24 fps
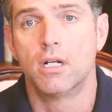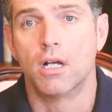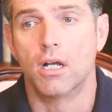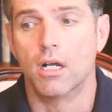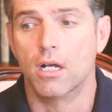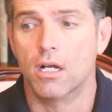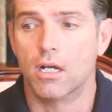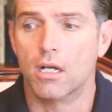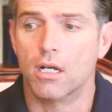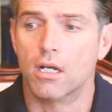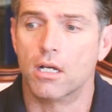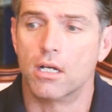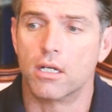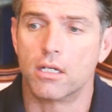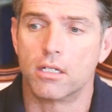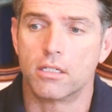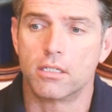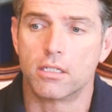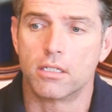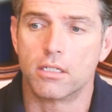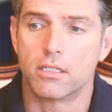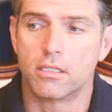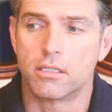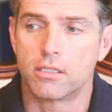uh,
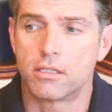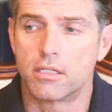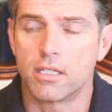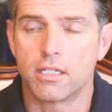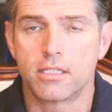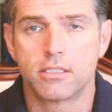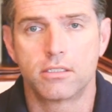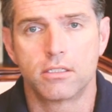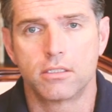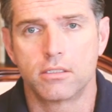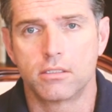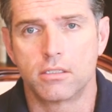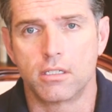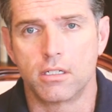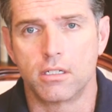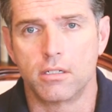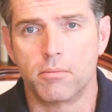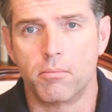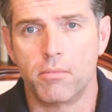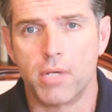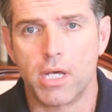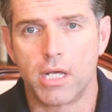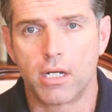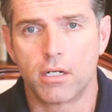things in the
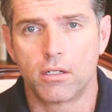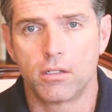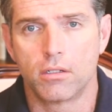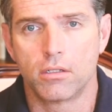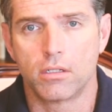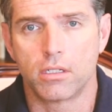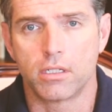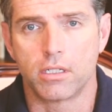metal